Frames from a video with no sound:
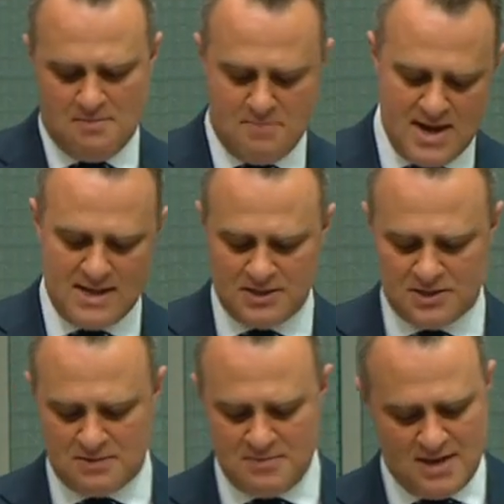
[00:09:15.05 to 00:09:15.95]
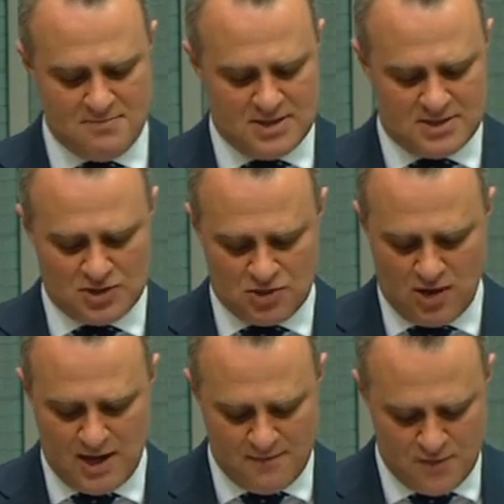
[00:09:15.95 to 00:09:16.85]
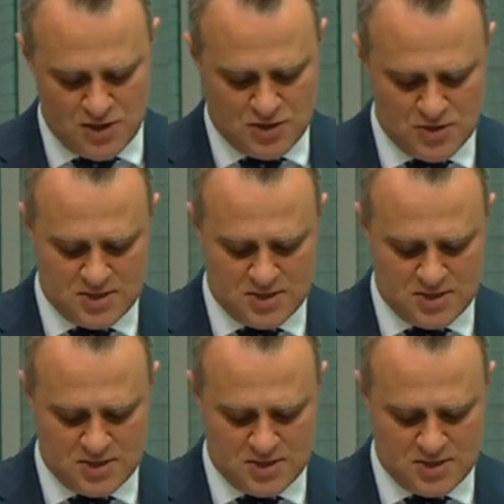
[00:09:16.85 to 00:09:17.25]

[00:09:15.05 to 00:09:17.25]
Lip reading: meaningless amendments to try and virtue